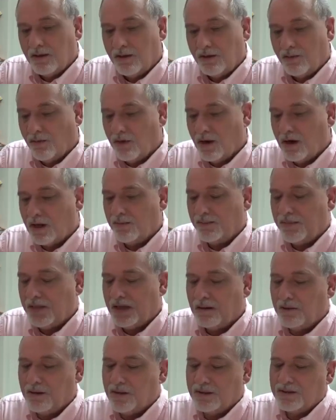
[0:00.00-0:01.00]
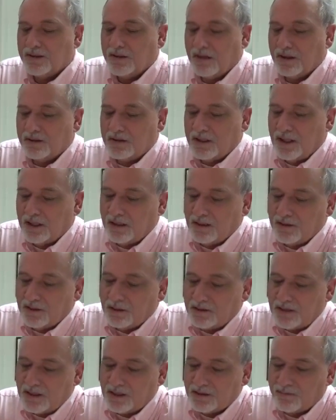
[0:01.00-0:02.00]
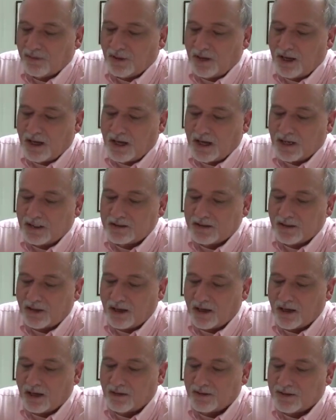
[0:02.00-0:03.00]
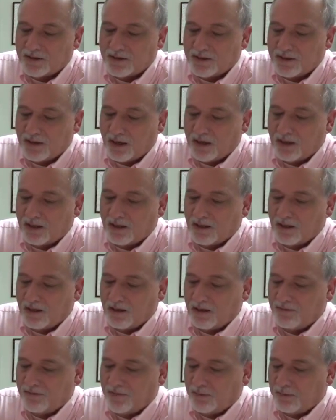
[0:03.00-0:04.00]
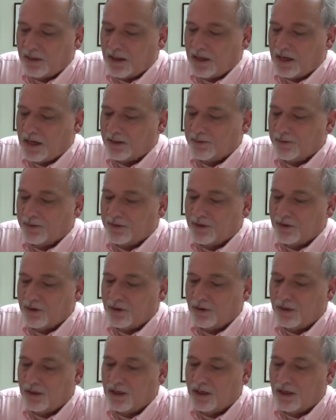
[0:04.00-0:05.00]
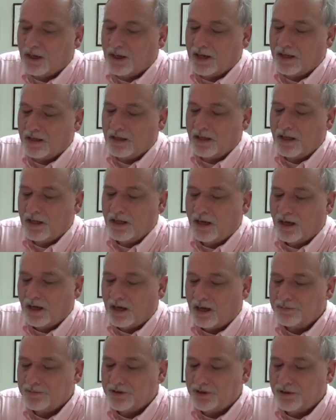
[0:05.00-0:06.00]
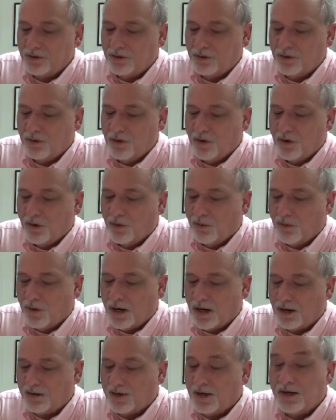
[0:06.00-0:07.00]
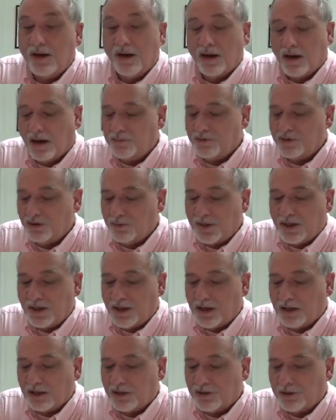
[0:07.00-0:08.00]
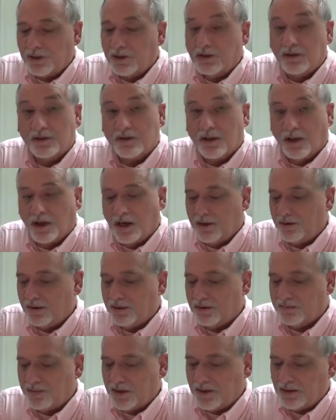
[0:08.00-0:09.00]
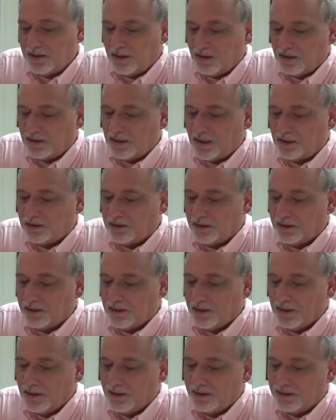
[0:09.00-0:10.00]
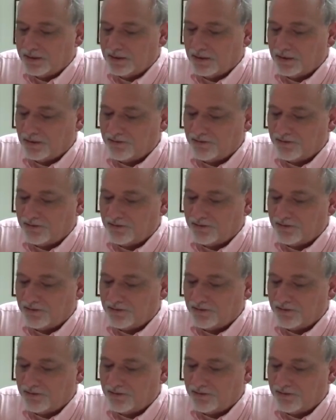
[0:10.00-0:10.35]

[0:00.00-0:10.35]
you want to be able to start thinking that these blocks are the start of the block with the colon line up to but not including this line that's been de-indented. So